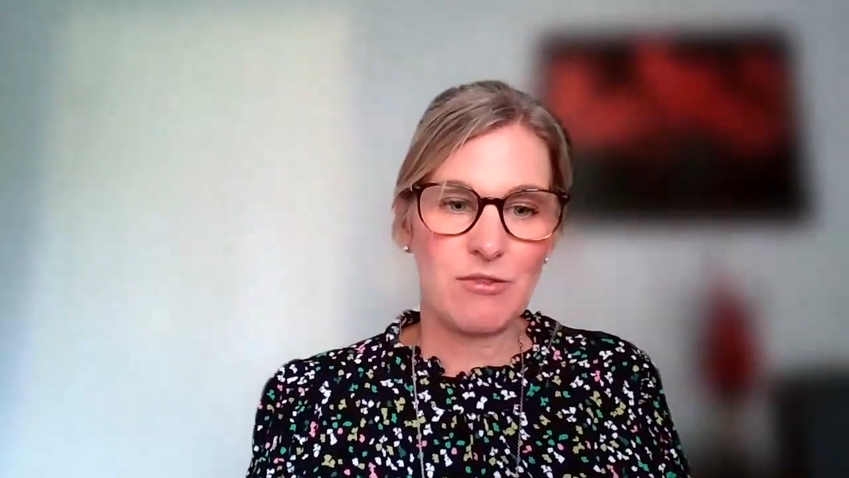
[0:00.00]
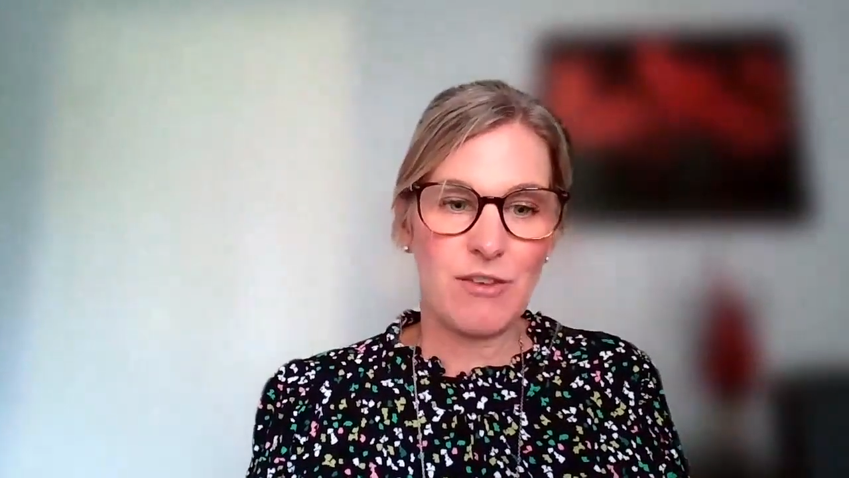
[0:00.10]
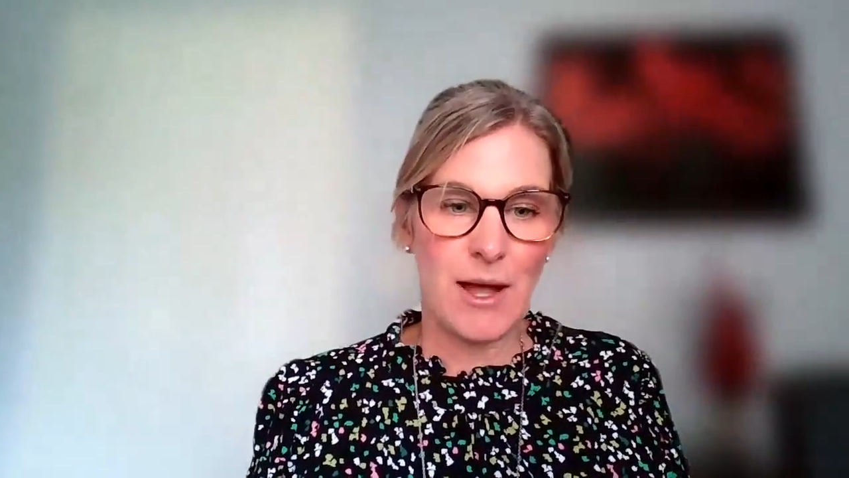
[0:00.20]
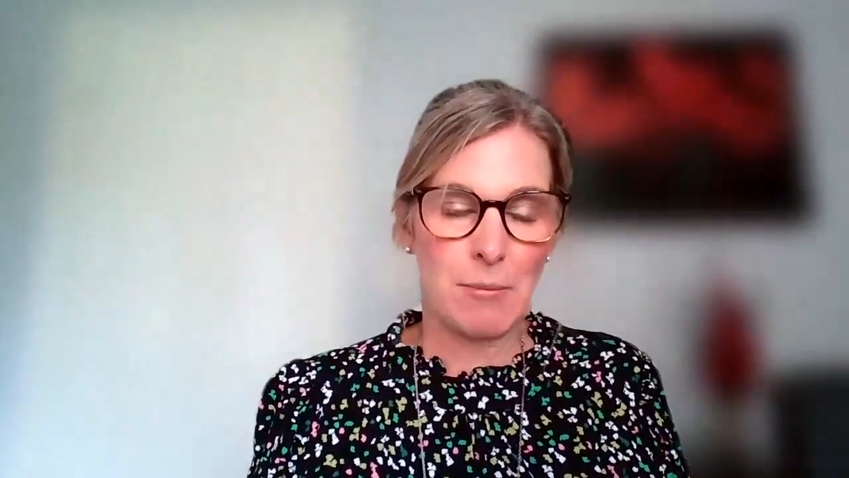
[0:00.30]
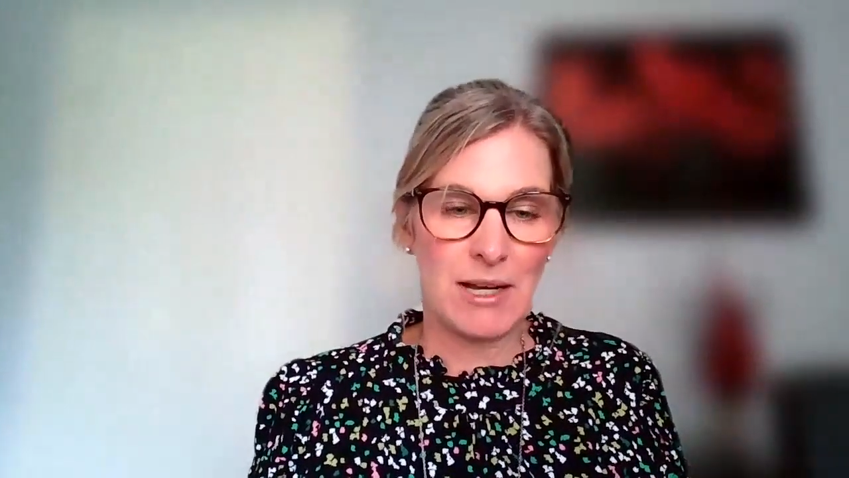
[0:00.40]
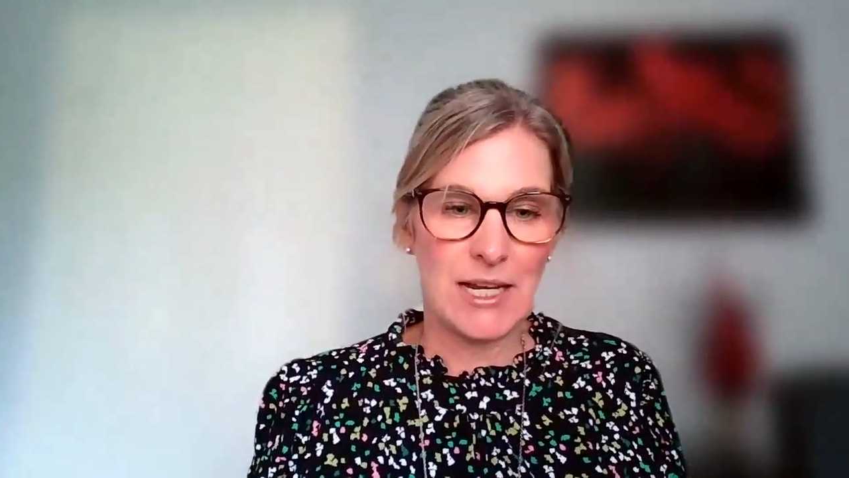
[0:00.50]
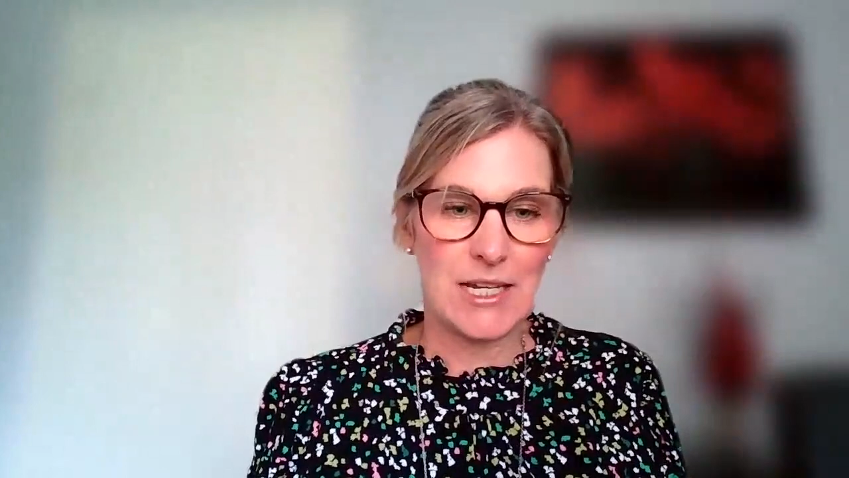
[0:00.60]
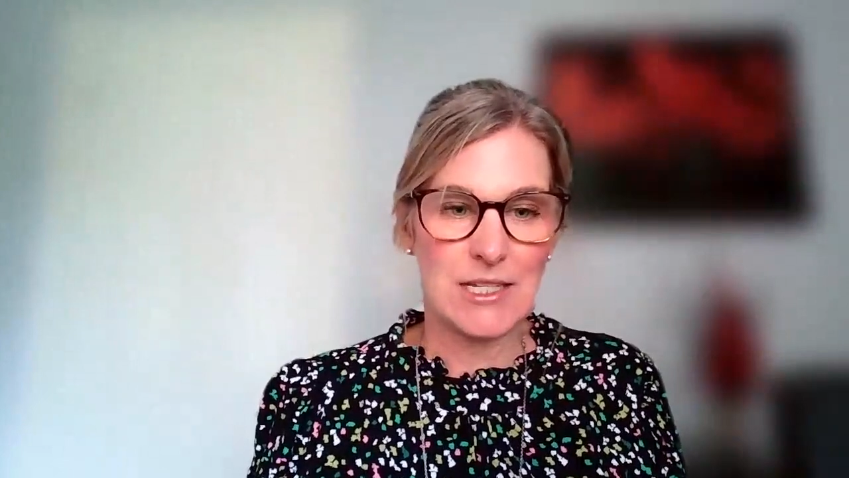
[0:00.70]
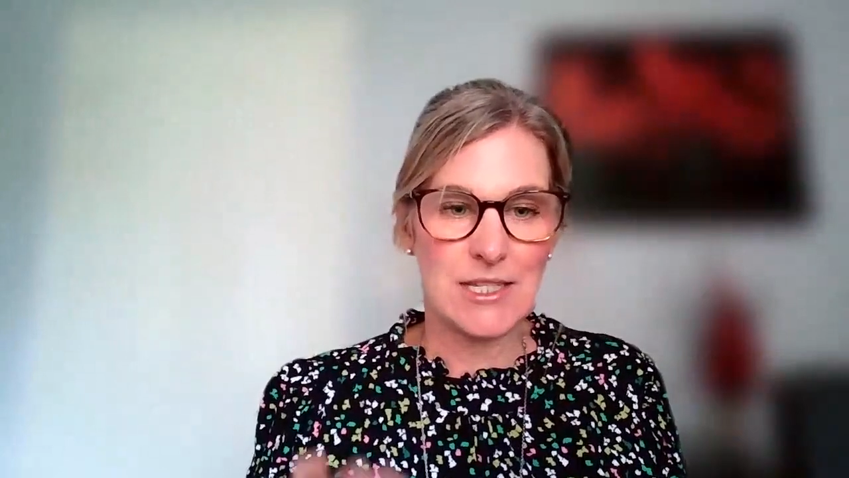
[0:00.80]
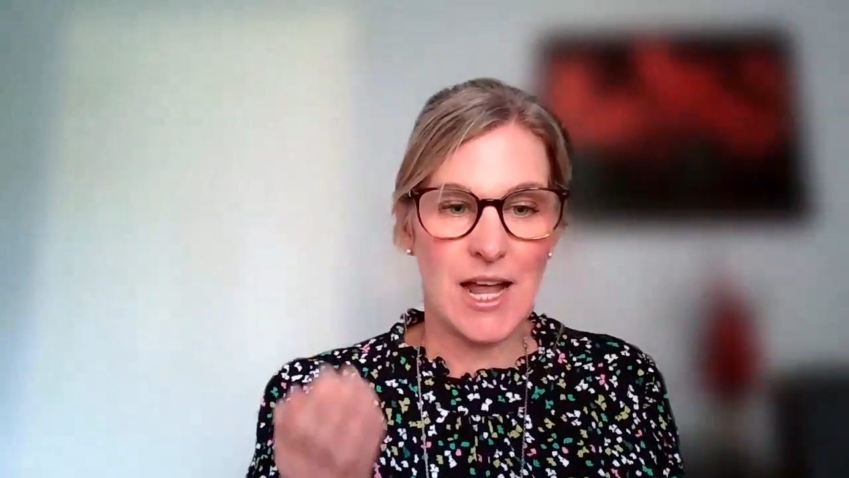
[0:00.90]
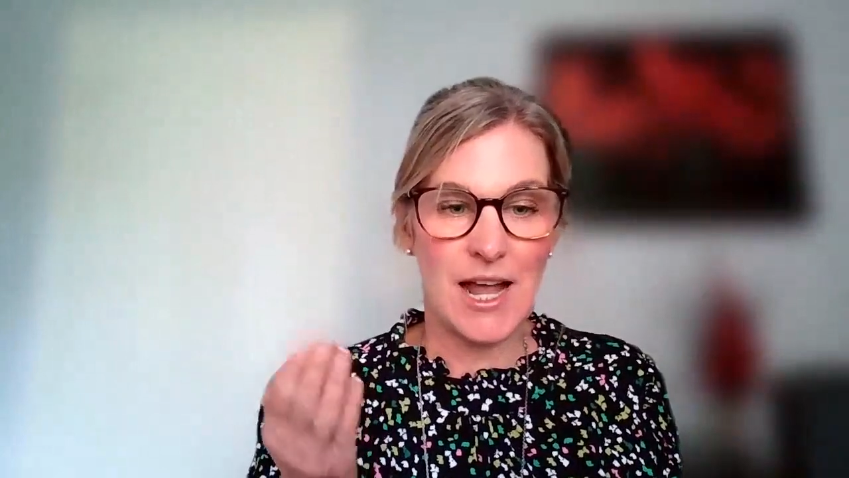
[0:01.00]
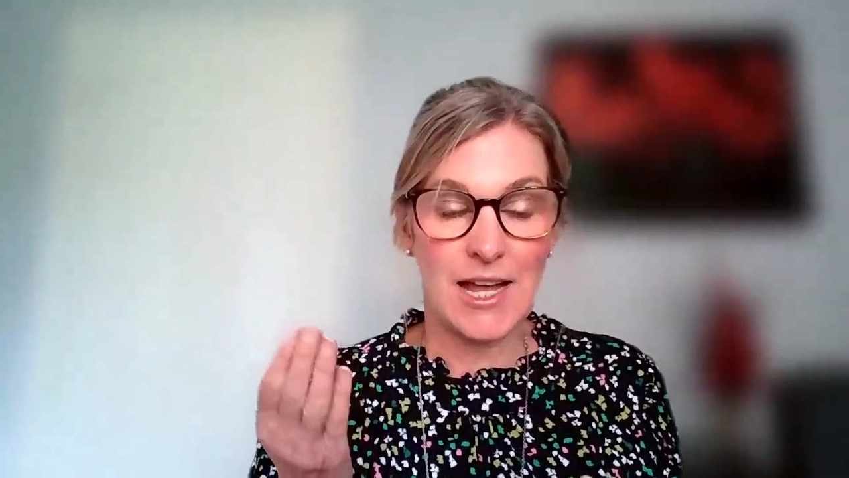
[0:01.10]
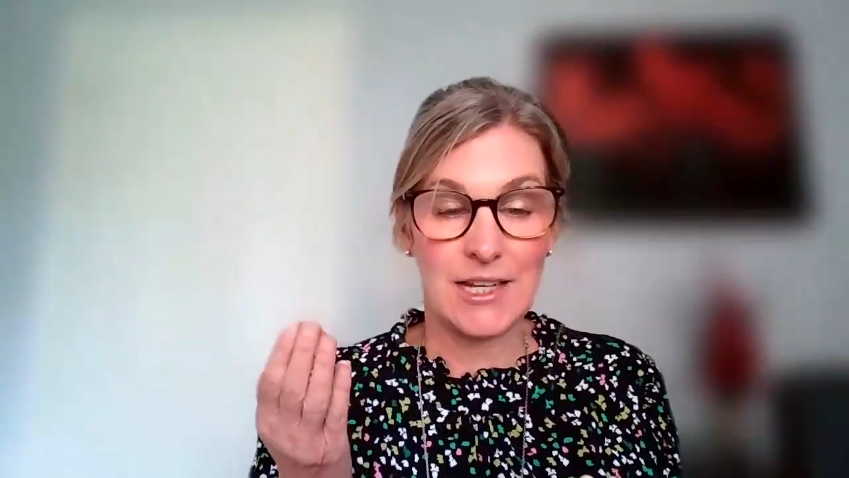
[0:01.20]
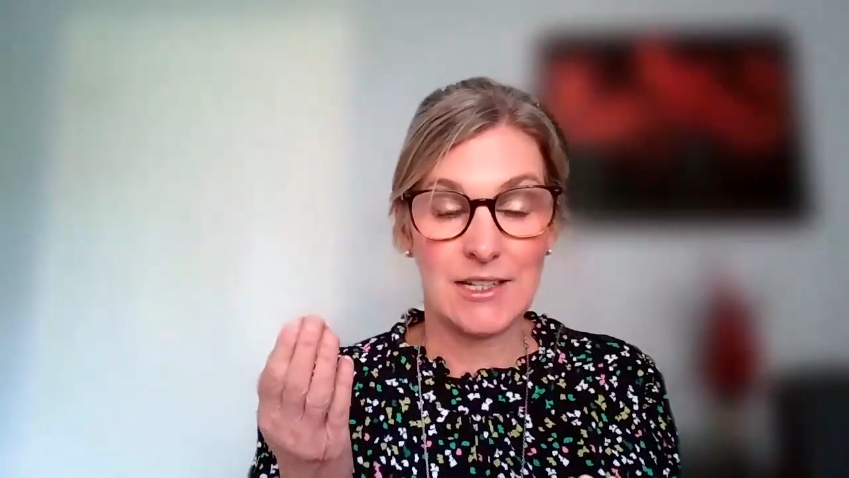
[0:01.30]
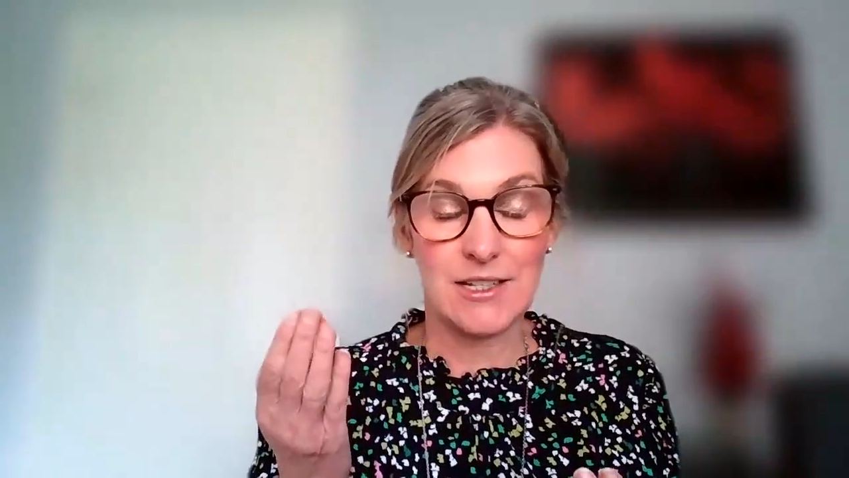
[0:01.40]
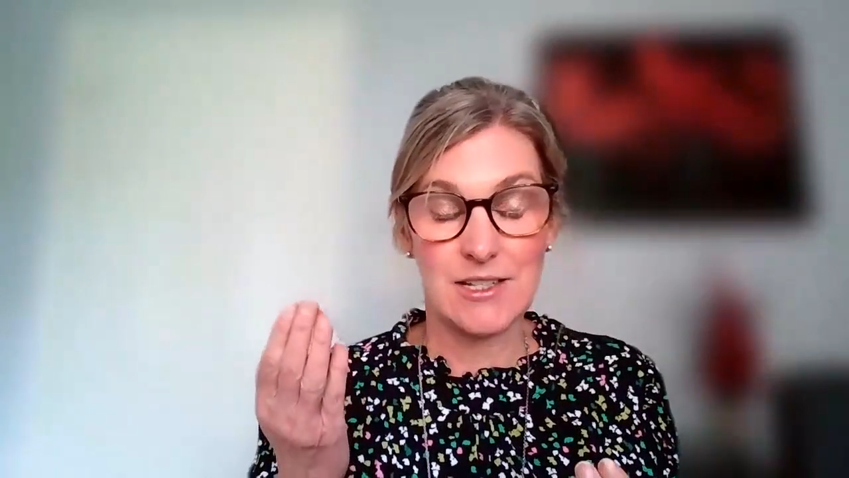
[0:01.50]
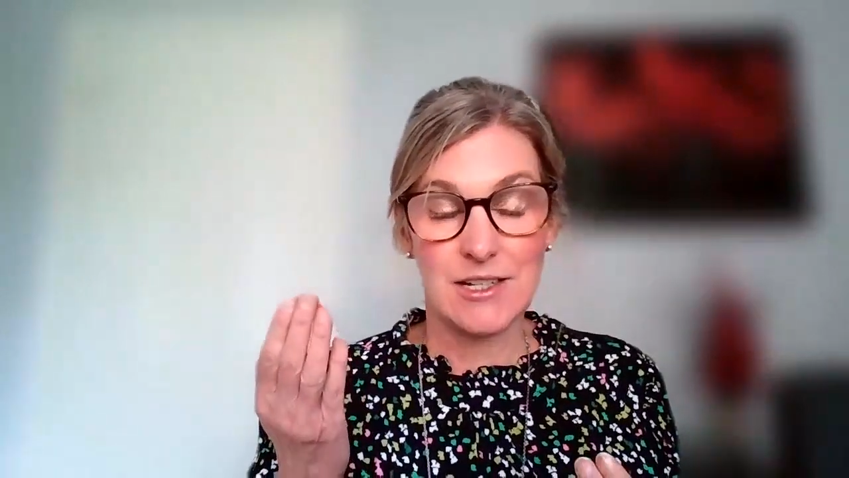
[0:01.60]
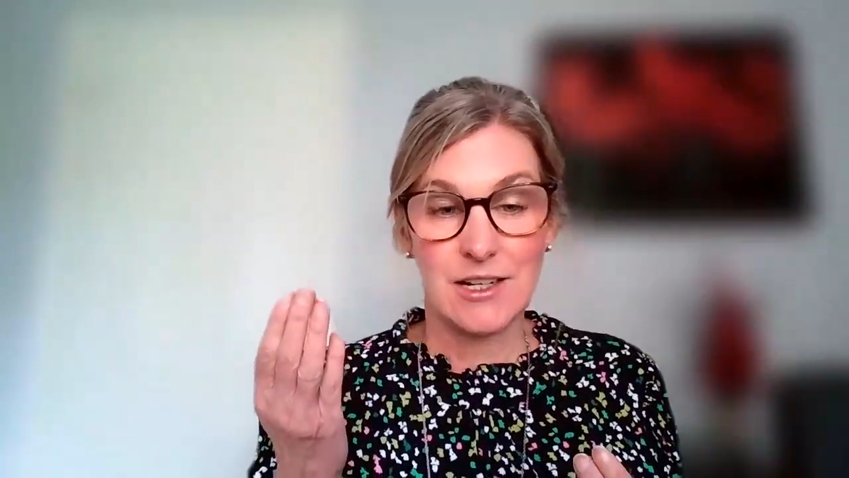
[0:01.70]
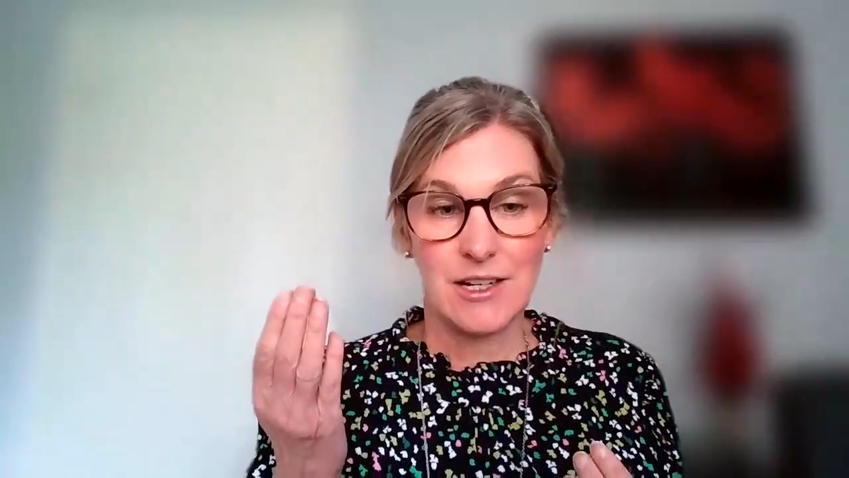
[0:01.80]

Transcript: families and